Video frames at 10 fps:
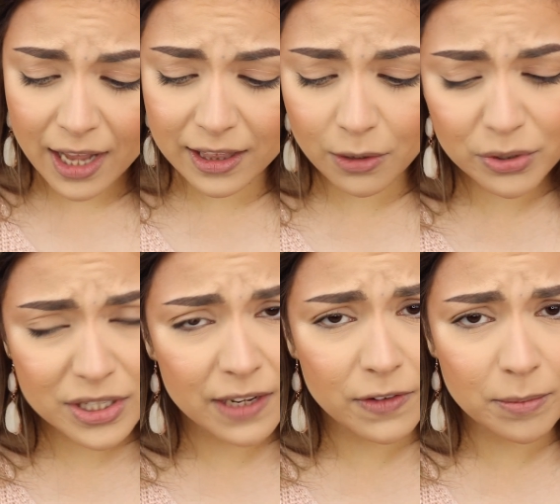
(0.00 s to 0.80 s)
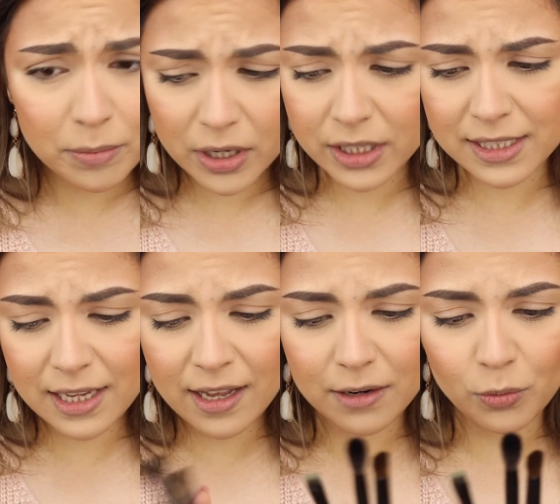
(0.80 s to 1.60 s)
and they were seven bucks
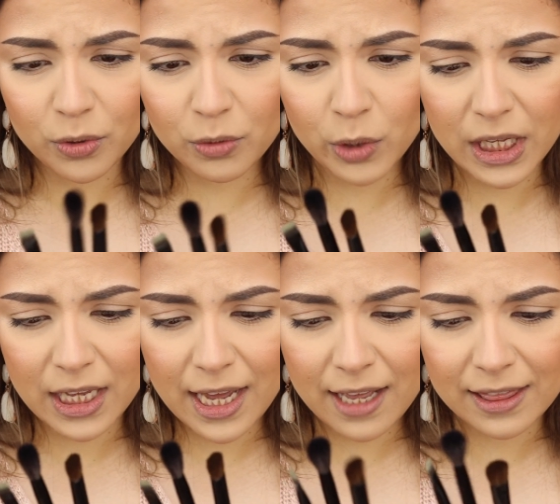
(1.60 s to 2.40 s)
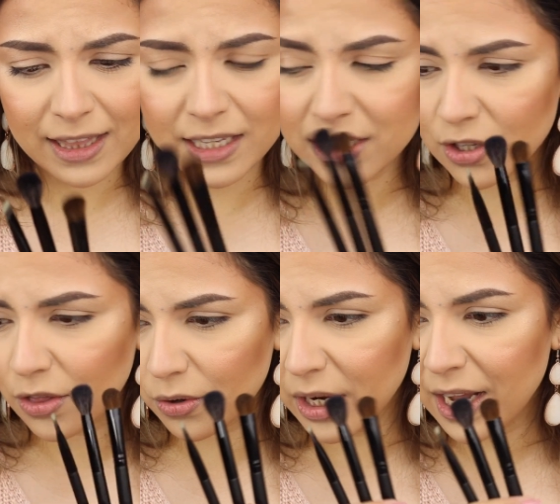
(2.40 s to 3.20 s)
and we, we get these
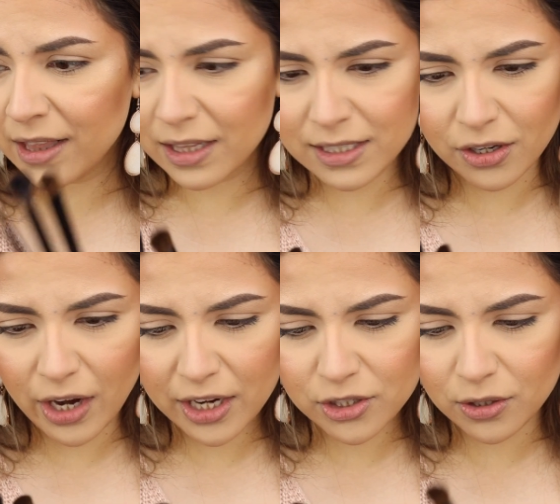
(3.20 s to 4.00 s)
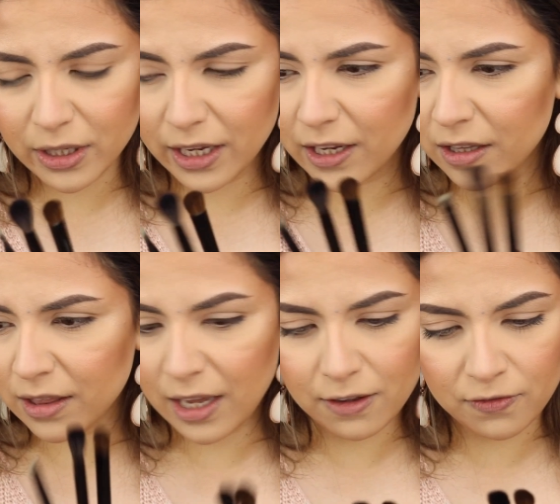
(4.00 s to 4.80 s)
three and these are actually,
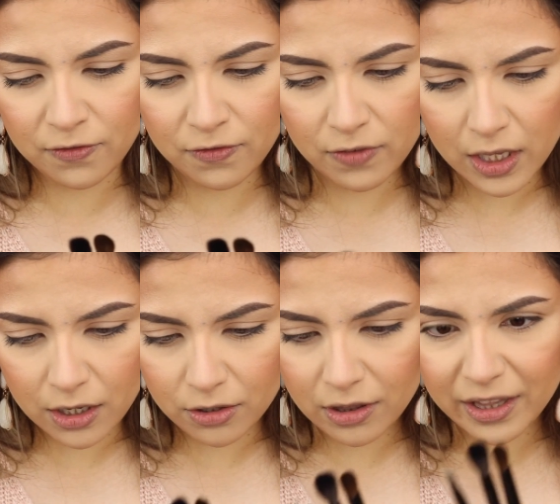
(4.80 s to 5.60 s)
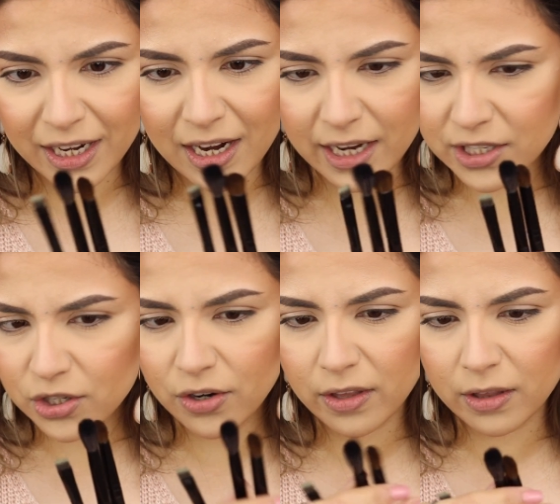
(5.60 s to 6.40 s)
they feel nice
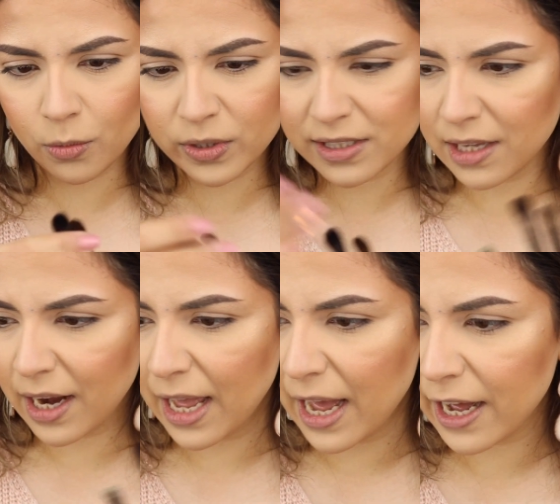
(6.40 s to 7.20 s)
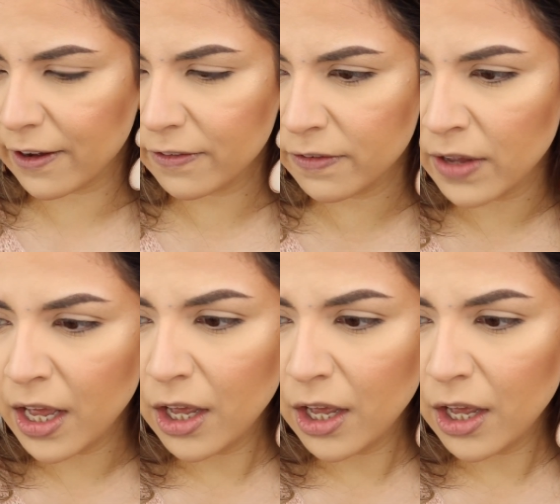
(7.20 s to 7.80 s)
nicer than the ones that I have